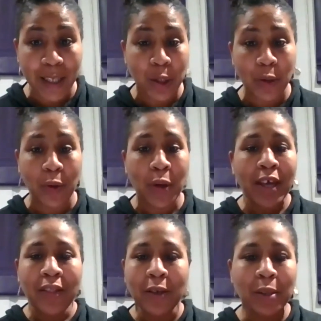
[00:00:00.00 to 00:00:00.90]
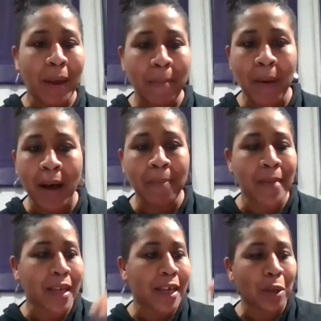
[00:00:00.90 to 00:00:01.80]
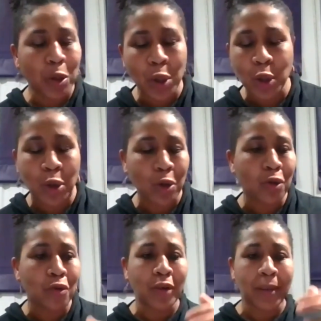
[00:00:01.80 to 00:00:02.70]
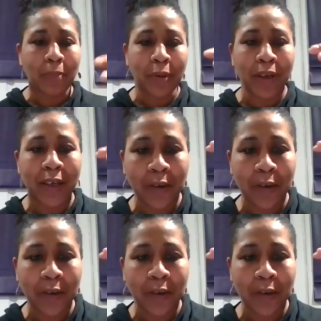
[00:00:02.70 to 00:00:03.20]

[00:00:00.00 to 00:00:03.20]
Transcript: So there's my mom making her stew and putting